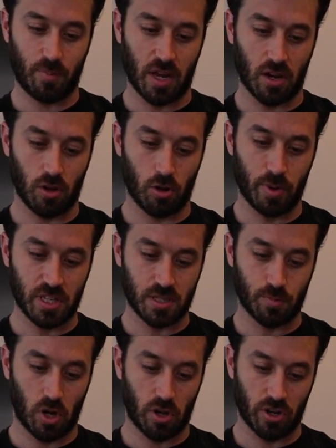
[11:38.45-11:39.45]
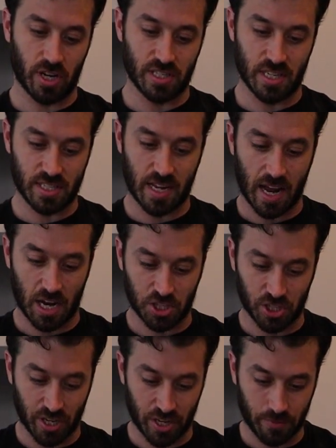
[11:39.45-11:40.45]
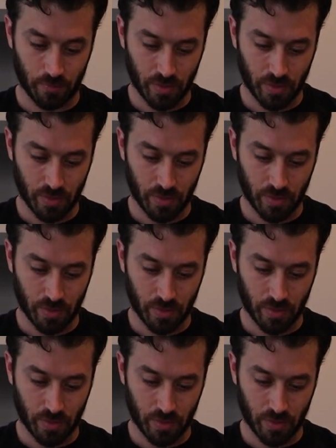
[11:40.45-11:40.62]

make it a little bit smaller because it's a hatchling.